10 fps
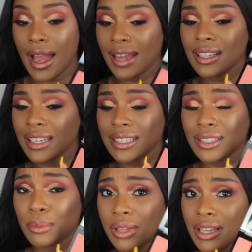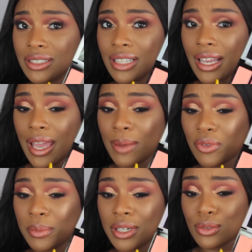kind of like the blush that came
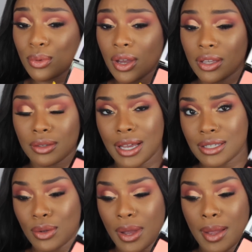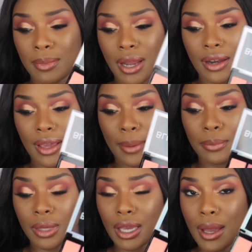from it as well. You guys know I'm not a
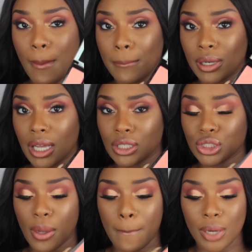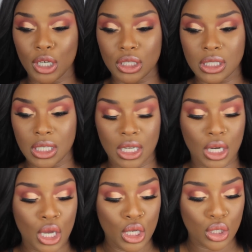big blush
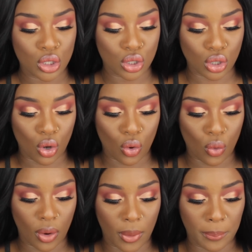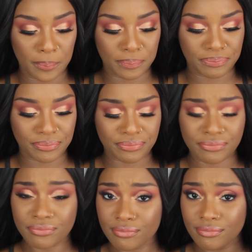person. So,
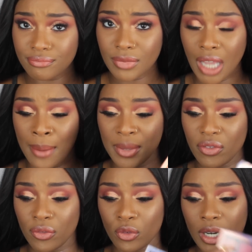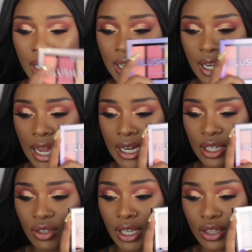I mean, for $4.99,
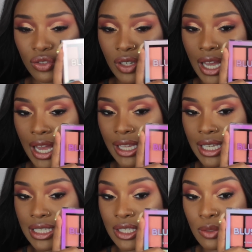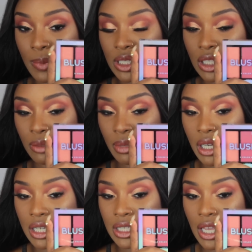you get three highlights, especially
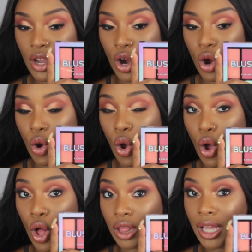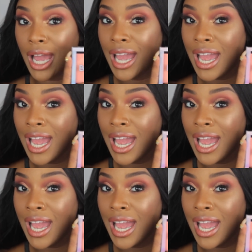because they are all